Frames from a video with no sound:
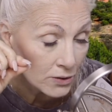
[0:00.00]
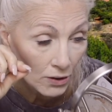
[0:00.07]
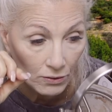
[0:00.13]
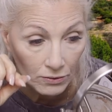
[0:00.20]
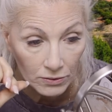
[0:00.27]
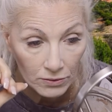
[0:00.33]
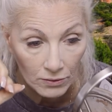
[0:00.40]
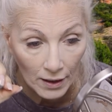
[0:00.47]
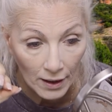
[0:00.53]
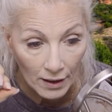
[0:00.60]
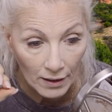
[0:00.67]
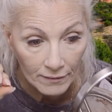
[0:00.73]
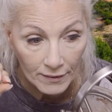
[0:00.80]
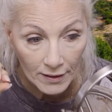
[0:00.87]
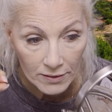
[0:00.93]
tone you
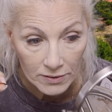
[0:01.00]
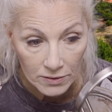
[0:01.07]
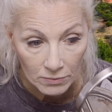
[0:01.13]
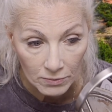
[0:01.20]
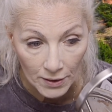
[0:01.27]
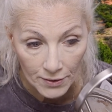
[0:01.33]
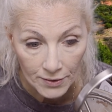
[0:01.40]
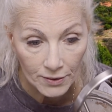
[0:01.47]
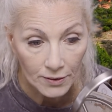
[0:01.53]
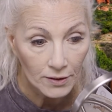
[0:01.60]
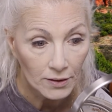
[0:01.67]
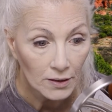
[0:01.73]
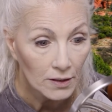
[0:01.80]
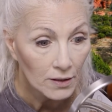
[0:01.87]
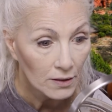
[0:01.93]
have as to whether
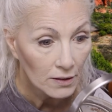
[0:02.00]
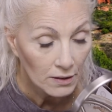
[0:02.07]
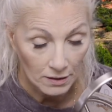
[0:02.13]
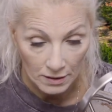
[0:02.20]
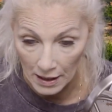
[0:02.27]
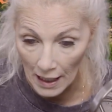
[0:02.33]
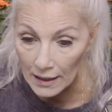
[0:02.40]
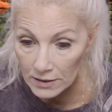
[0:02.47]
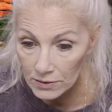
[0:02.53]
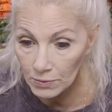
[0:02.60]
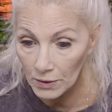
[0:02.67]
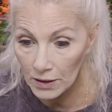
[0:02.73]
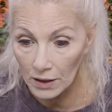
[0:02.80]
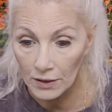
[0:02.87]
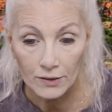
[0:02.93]
that is
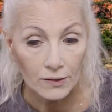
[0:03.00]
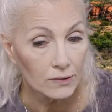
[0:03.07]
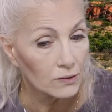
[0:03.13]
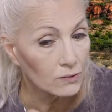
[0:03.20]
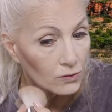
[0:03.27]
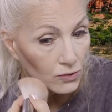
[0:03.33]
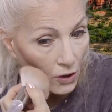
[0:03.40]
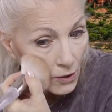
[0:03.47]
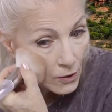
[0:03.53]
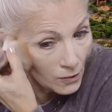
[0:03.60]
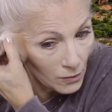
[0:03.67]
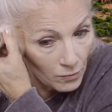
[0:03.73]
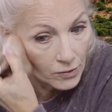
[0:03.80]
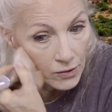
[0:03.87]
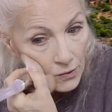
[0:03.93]
what color you
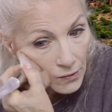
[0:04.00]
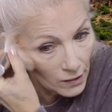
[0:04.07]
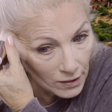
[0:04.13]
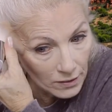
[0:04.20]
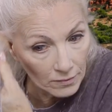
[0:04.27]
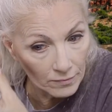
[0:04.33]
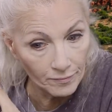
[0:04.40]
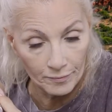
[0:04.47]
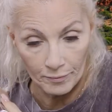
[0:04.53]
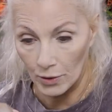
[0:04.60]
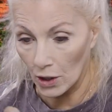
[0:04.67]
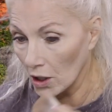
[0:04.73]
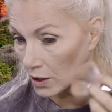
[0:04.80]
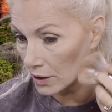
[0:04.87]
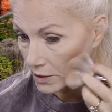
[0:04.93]
turn when you get
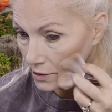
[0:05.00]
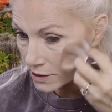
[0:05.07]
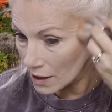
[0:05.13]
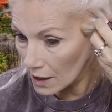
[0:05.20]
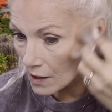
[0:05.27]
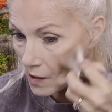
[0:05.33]
bronze